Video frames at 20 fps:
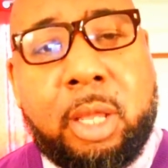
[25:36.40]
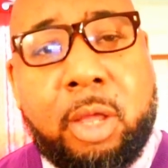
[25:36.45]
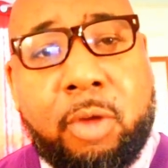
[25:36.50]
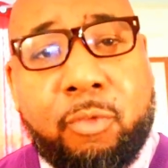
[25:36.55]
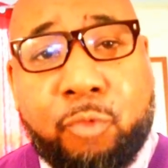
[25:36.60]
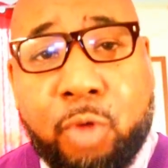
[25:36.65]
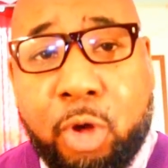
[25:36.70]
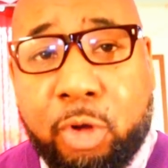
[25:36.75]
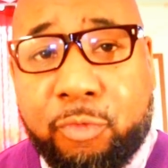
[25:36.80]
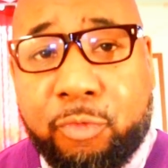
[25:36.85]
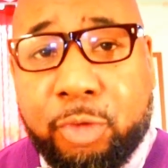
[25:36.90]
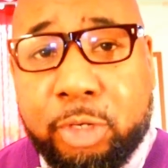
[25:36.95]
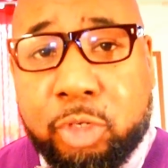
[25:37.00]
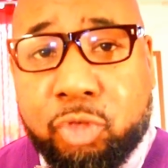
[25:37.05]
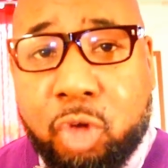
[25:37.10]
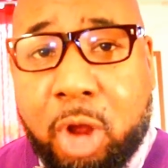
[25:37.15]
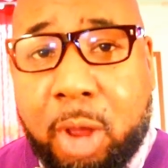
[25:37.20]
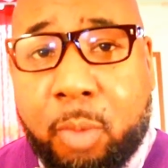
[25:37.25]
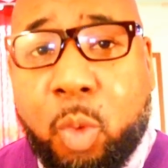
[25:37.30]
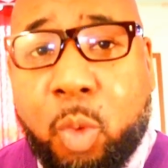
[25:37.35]
voted for
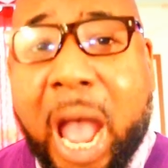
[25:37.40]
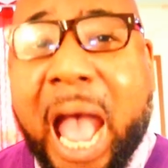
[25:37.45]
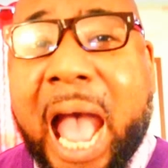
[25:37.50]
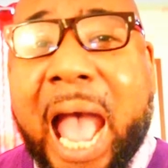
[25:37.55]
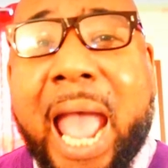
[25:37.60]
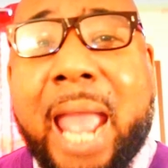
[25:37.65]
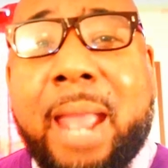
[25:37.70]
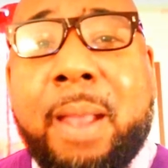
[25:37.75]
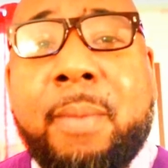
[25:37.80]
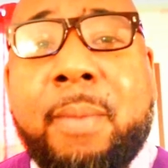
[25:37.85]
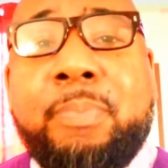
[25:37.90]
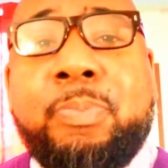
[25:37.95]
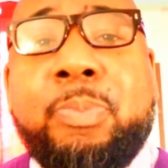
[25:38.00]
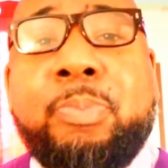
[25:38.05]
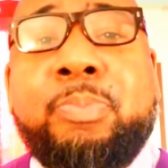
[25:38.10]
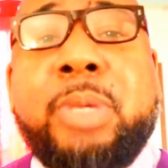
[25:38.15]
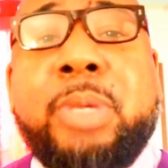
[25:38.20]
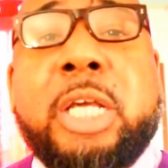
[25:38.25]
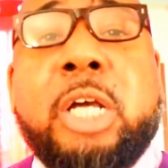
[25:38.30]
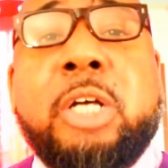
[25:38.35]
Trump. Why?
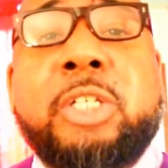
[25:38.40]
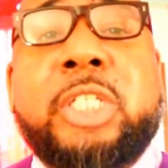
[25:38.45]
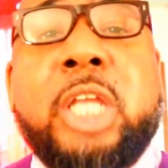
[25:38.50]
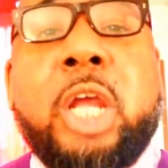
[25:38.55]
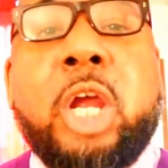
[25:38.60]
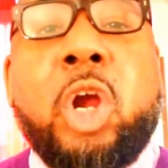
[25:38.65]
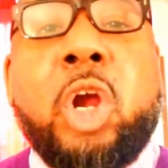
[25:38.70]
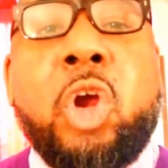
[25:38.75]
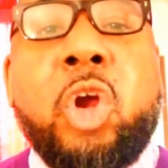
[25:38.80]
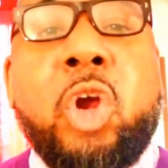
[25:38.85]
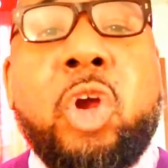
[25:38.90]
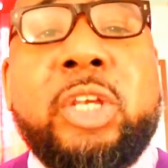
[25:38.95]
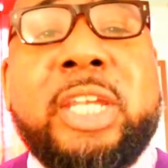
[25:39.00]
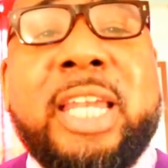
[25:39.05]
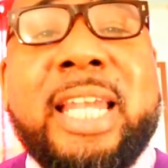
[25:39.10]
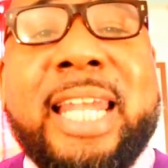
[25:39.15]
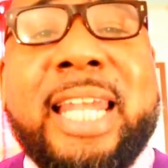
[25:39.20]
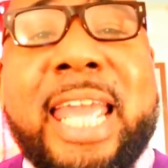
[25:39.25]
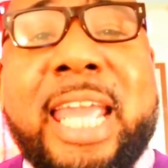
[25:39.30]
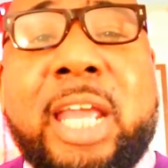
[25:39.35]
Because they heard
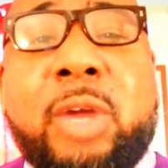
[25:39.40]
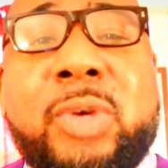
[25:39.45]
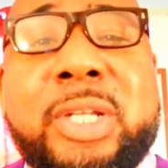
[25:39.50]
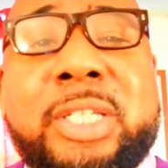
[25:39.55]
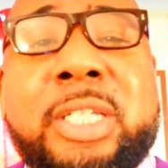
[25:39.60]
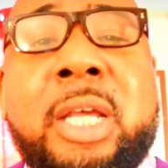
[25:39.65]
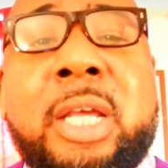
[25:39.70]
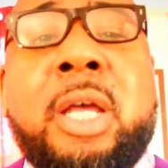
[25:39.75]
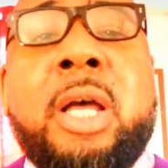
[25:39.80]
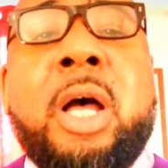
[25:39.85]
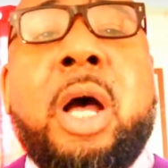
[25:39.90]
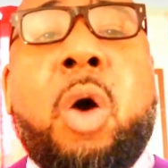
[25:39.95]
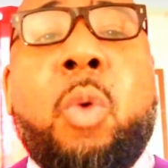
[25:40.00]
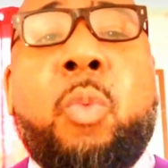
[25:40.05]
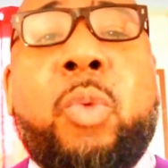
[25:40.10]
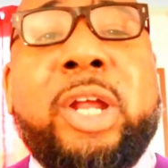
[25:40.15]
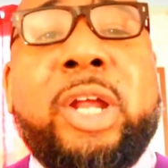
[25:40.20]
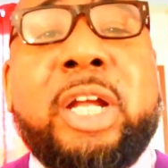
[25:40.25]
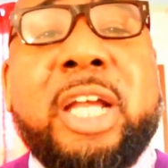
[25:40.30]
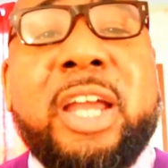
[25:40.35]
the language
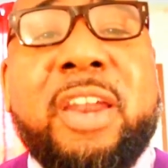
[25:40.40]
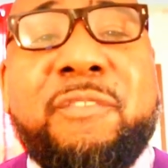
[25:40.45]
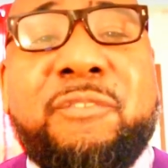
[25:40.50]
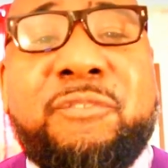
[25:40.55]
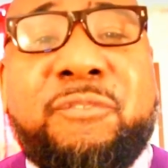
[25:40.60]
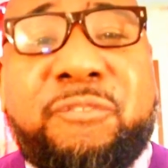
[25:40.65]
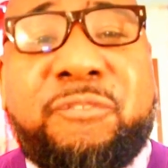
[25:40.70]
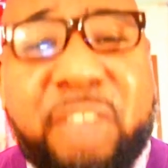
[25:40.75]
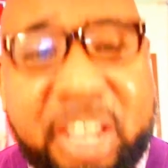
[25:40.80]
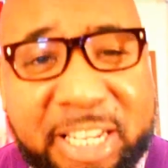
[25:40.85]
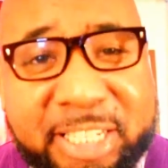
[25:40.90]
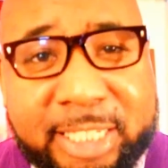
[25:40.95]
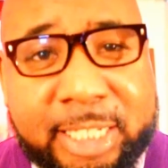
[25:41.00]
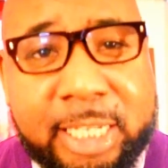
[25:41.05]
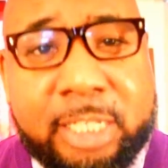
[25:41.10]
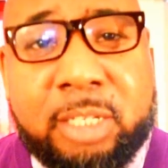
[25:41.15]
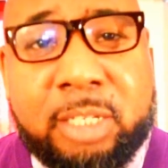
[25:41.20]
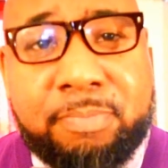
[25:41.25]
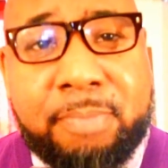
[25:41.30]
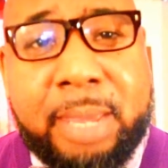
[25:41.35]
of, we're going to fix
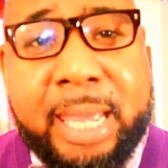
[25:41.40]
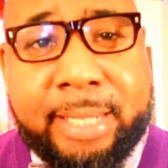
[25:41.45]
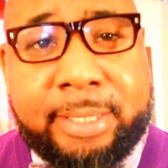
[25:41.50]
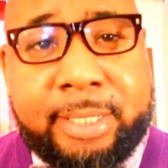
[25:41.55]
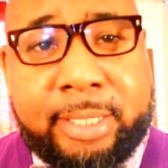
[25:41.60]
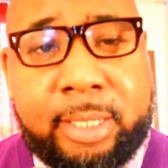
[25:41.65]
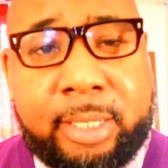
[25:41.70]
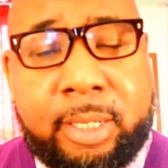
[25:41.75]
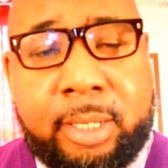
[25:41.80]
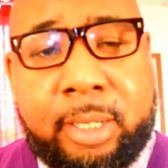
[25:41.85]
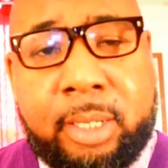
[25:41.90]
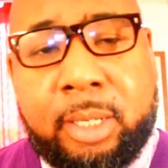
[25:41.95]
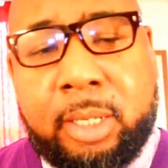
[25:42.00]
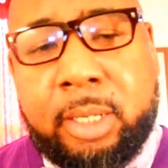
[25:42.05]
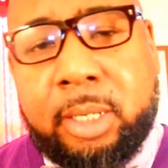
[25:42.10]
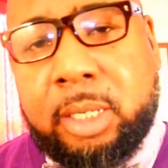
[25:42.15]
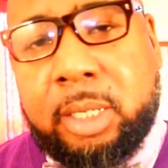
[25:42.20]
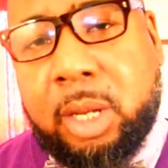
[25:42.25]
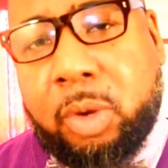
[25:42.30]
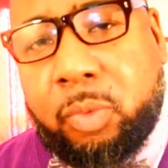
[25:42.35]
this mess
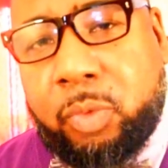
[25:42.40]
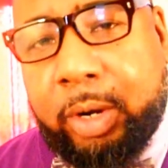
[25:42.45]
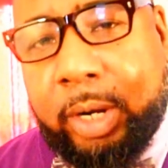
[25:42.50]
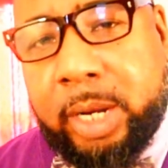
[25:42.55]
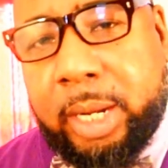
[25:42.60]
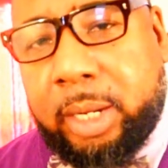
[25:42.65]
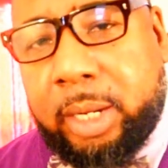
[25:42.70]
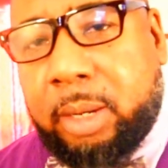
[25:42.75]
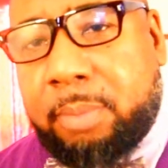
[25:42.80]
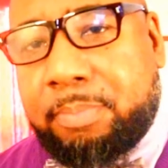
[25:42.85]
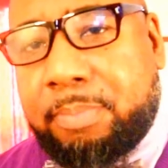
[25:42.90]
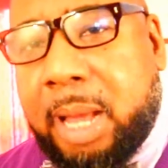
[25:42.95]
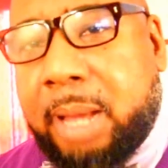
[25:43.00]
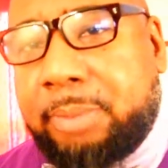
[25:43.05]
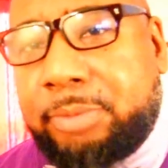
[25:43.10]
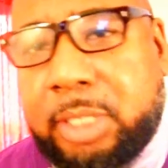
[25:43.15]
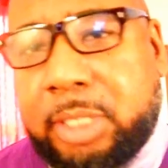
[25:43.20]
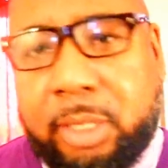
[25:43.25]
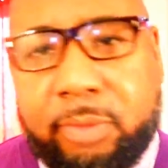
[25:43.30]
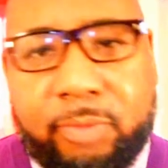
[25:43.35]
that we're in. I'm
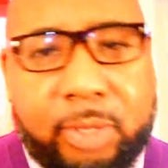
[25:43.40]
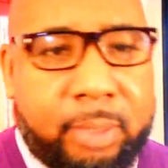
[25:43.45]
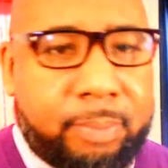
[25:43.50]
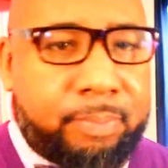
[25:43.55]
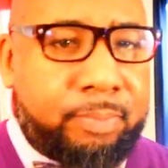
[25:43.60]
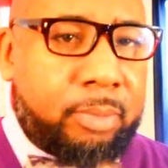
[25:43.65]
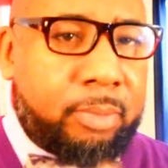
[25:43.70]
Bob TV.